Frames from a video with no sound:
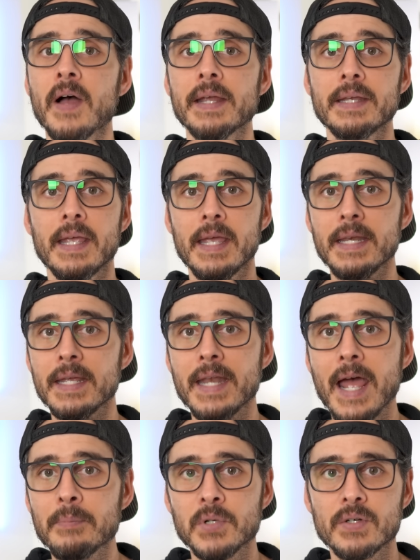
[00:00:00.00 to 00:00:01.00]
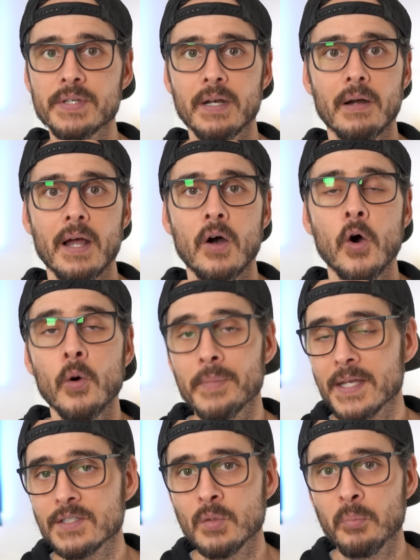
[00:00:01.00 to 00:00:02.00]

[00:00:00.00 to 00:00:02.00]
find any adapters here at home that